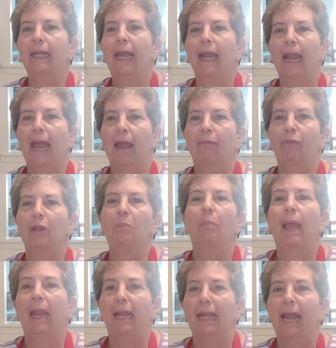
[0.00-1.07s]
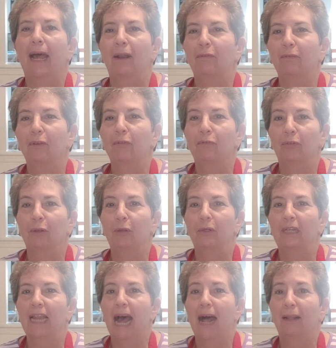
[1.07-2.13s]
and get every penny out of your
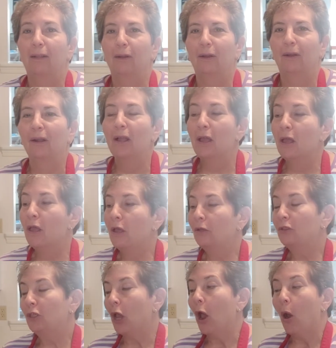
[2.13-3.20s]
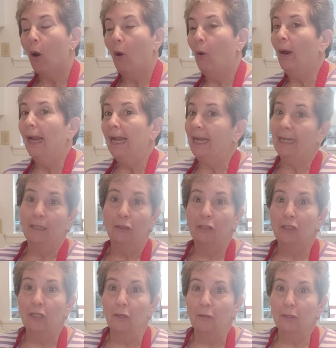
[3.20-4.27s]
food dollar. So it's
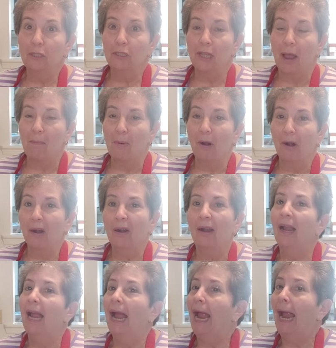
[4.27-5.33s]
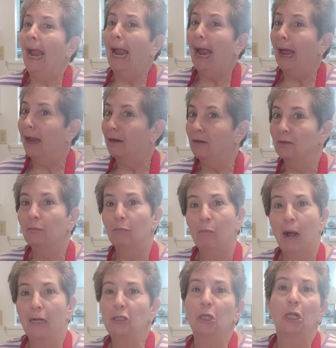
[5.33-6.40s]
still summer, and
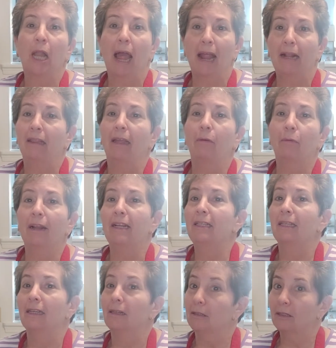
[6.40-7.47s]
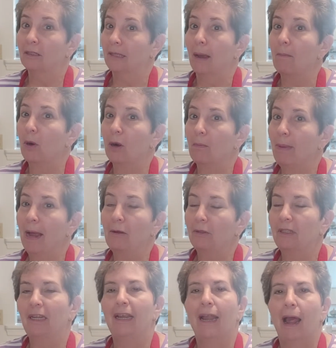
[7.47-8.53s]
much like the recent Summer
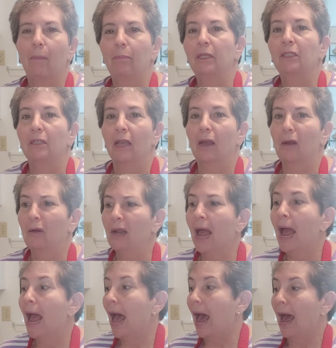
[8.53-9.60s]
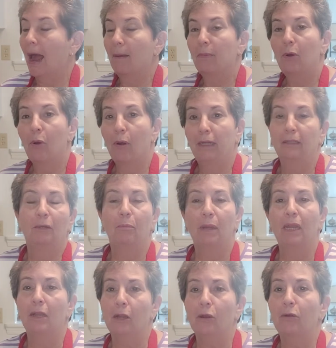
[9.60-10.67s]
Bounty episode, I'm going to
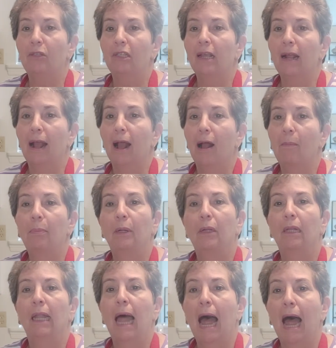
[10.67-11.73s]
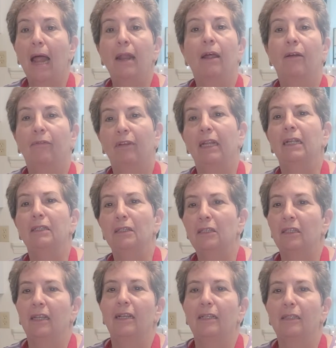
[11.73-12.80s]
be using up a lot of
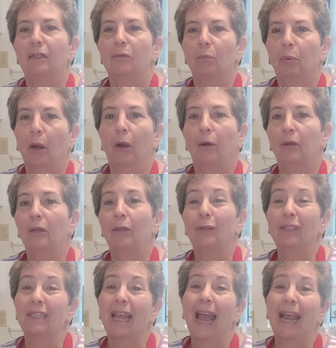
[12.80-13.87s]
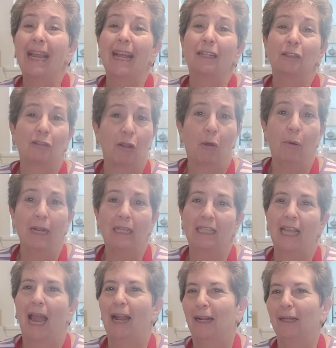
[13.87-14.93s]
in-season produce. I get so
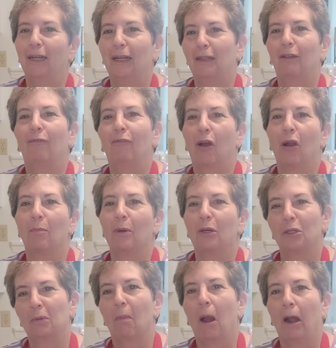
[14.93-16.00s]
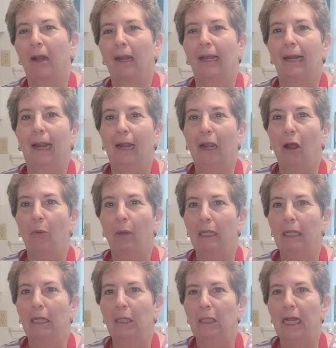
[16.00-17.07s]
excited at the farmer's market, I go
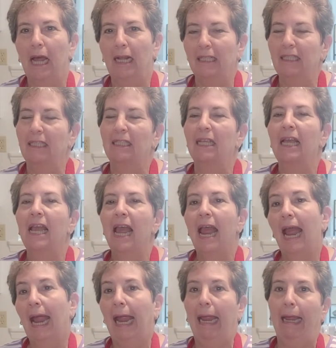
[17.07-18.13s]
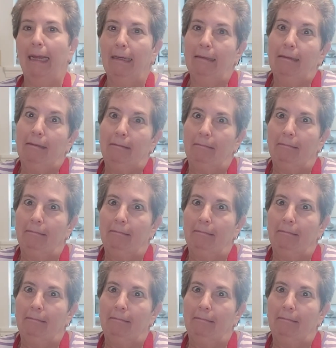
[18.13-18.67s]
a little nuts, and